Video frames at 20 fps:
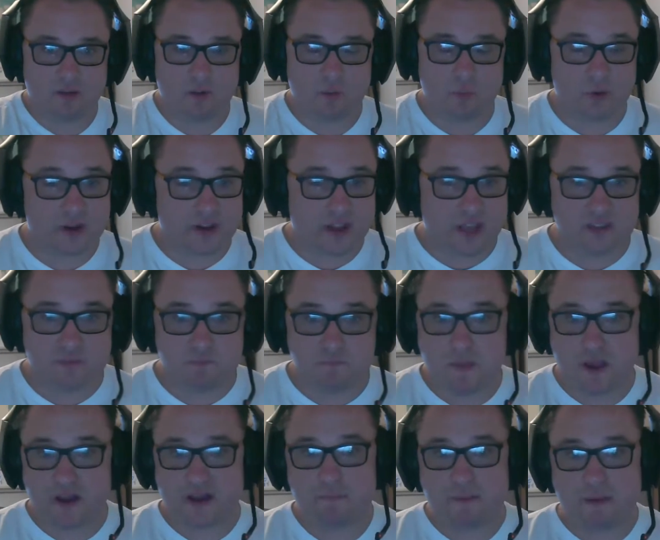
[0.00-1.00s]
We want to get as
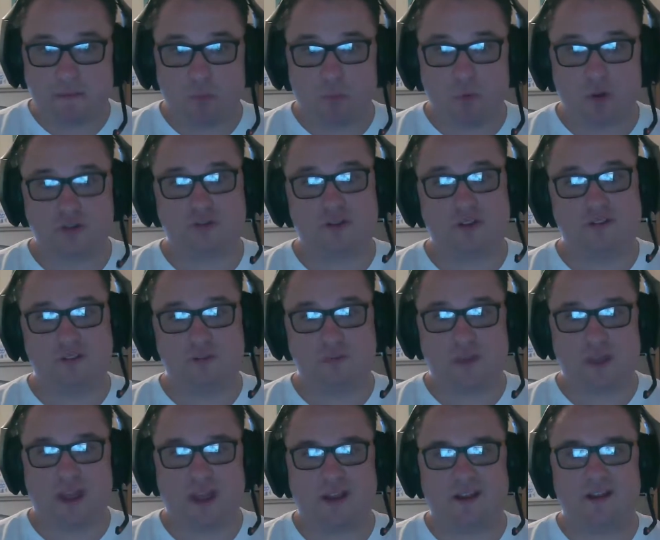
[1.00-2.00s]
many people watching us as we
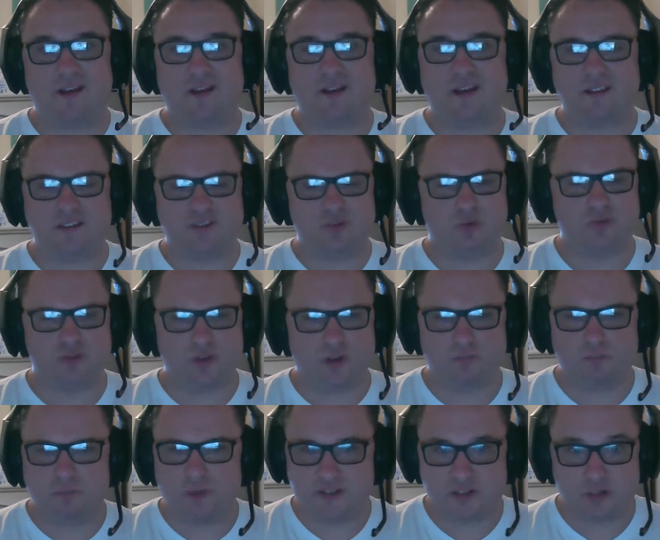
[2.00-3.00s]
can, because it's also,
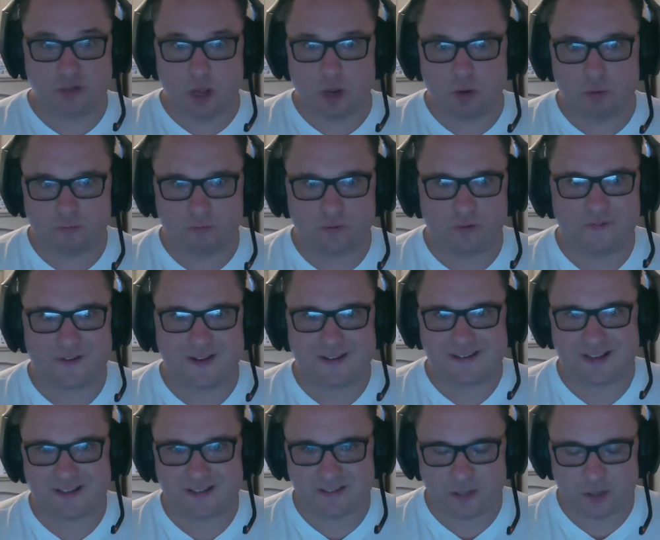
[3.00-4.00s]
as you know, for a
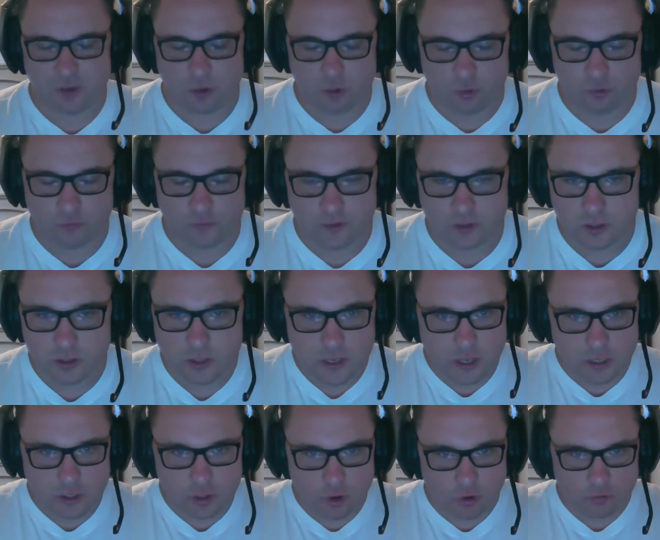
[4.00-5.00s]
fantastic cause for
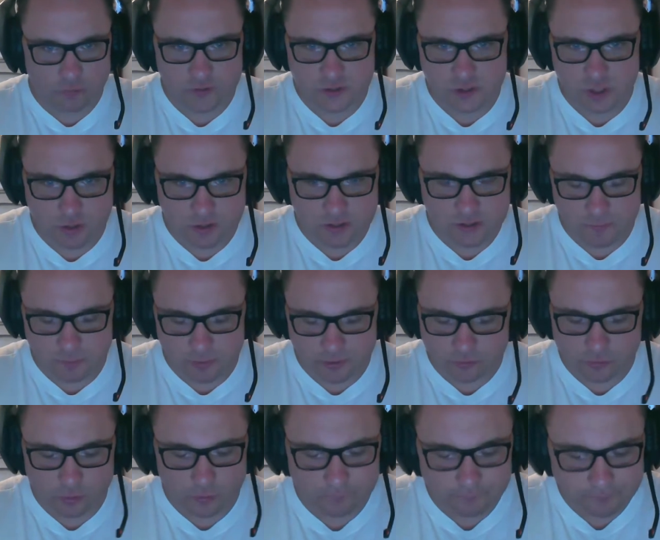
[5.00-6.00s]
Cots for Tots in
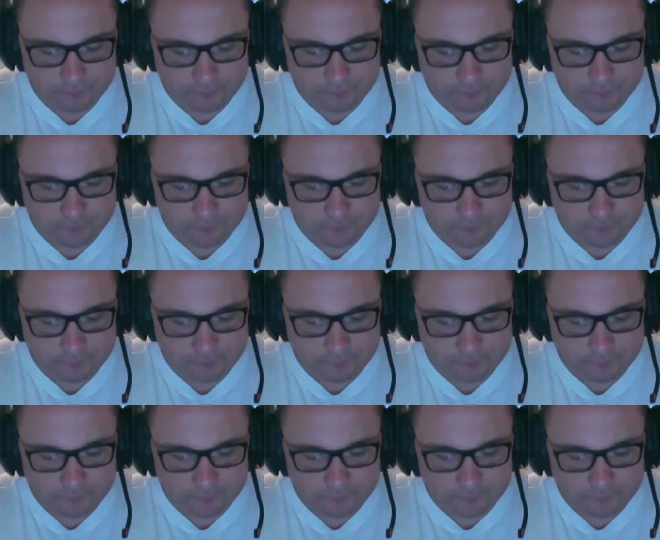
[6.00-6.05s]
Bristol.